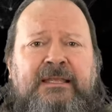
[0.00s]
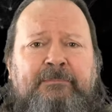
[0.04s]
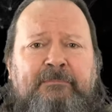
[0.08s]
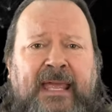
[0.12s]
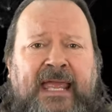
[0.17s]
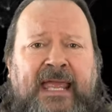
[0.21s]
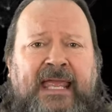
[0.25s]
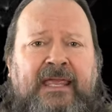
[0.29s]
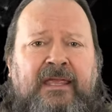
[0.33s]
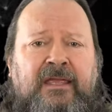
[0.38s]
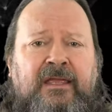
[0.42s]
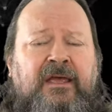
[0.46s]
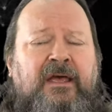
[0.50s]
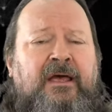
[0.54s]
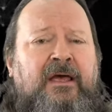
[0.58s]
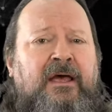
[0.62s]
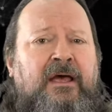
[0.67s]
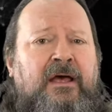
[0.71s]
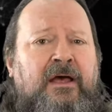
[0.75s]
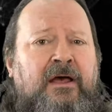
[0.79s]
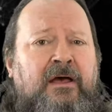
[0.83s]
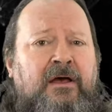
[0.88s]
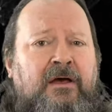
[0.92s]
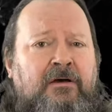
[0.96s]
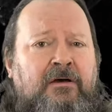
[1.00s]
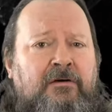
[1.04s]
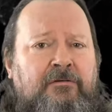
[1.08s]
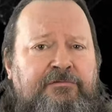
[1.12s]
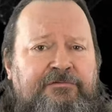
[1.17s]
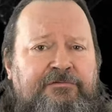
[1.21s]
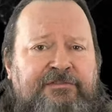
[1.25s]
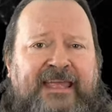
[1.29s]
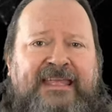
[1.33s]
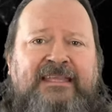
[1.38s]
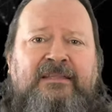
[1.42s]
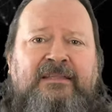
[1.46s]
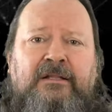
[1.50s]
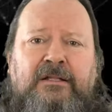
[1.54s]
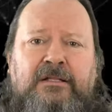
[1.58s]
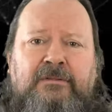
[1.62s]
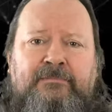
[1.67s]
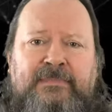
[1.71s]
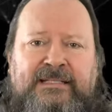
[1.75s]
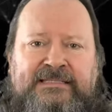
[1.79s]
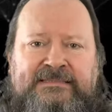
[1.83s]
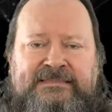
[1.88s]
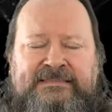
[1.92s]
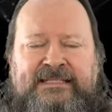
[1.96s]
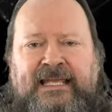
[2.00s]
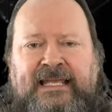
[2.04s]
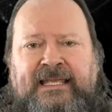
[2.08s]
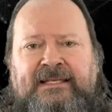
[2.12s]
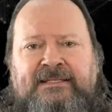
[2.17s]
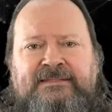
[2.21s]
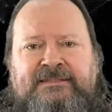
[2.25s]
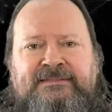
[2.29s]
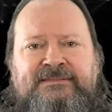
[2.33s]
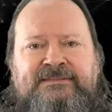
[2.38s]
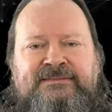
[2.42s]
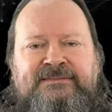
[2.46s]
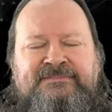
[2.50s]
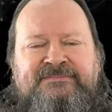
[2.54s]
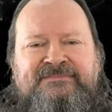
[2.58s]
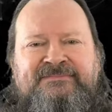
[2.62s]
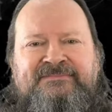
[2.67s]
make fatal mistakes.